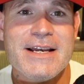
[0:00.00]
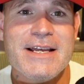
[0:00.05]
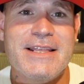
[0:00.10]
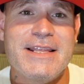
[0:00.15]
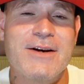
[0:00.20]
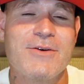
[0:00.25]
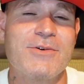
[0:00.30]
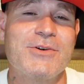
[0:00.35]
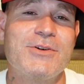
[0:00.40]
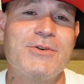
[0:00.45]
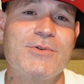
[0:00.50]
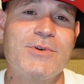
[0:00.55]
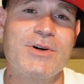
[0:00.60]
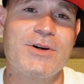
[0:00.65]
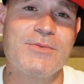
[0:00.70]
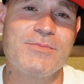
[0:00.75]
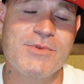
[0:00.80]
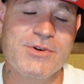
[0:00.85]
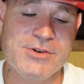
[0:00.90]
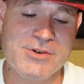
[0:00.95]
They were doing
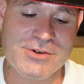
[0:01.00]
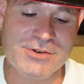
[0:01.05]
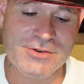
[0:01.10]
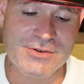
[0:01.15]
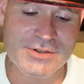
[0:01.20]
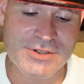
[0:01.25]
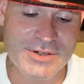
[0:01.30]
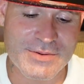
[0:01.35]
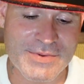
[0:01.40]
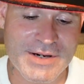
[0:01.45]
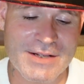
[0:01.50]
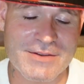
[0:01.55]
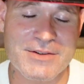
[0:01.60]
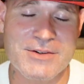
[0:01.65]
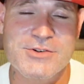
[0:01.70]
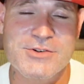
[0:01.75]
commercials about the